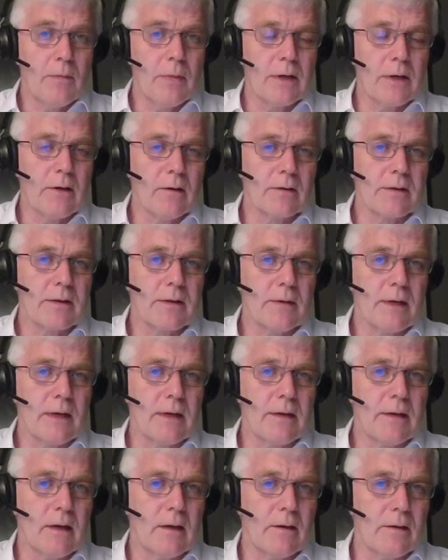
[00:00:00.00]
but also
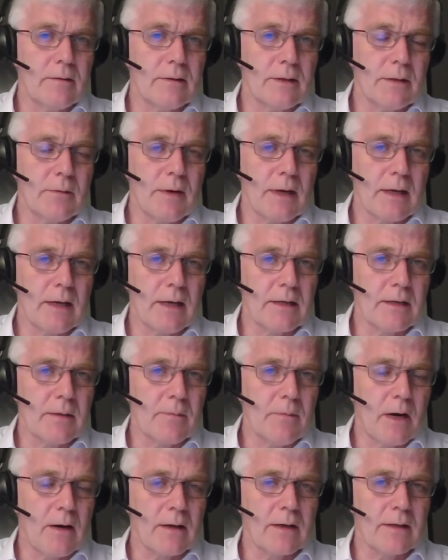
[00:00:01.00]
in the deregulated
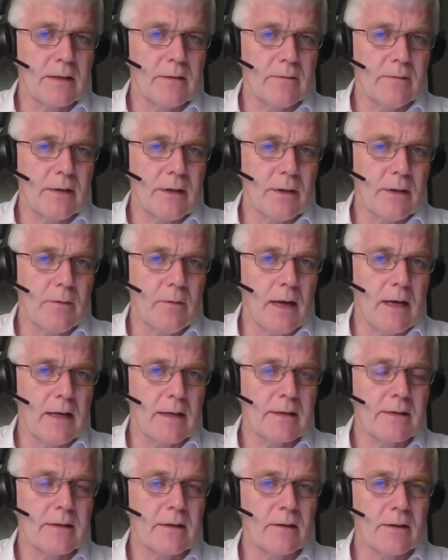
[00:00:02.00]
markets of the
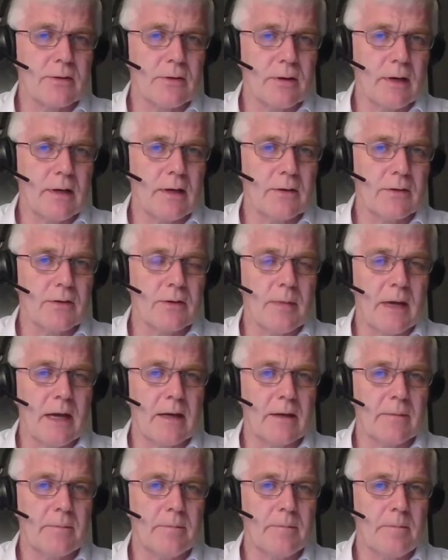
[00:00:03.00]
US, Australia and
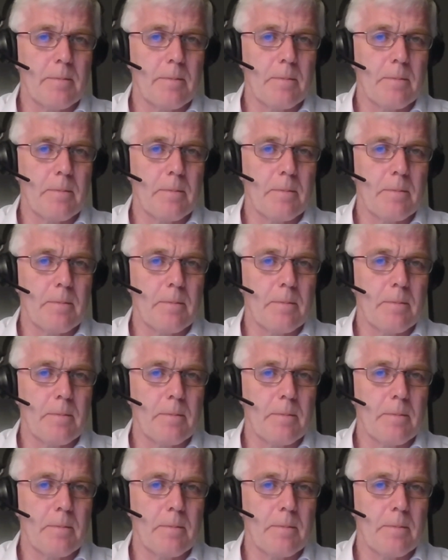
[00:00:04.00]
Japan.